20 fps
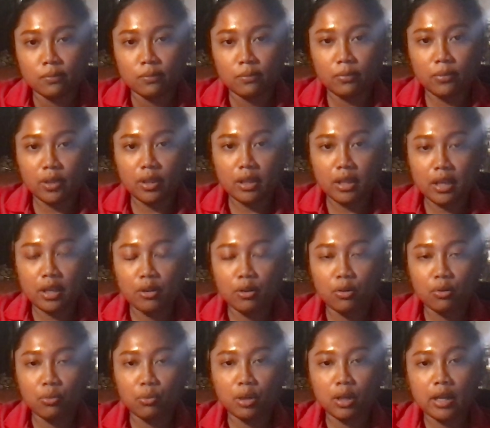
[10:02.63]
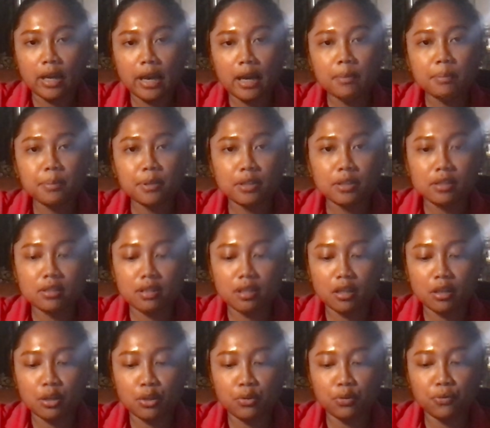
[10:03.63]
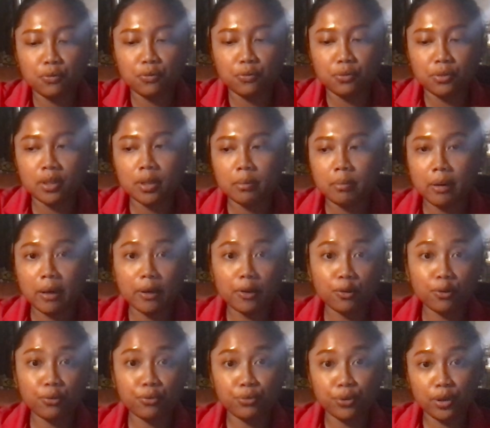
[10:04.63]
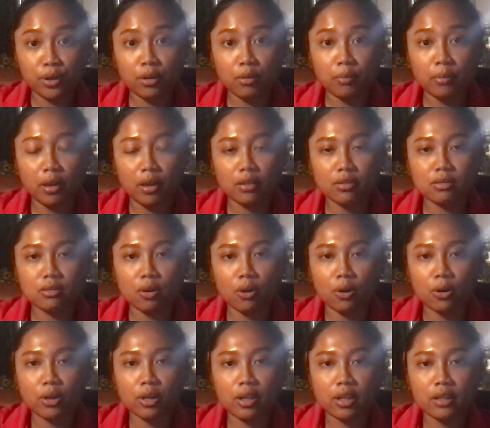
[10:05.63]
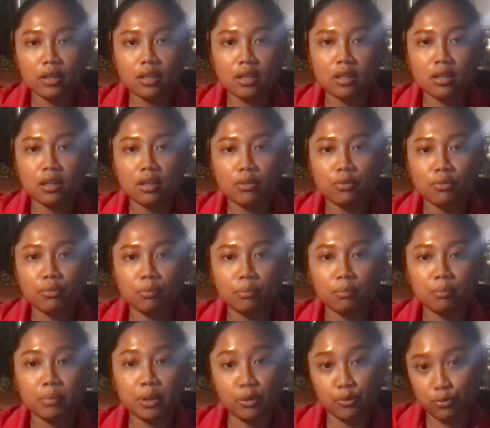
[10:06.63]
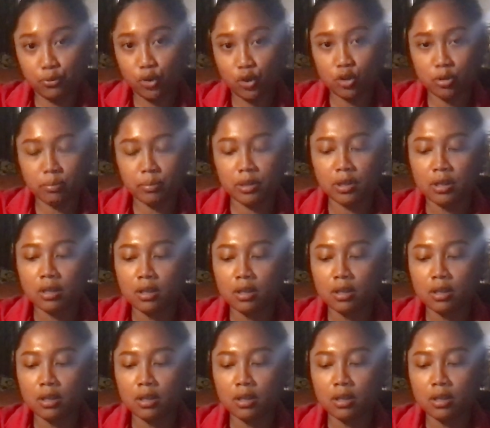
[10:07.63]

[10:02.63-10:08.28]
But then what happens if the biofilm has already been formed?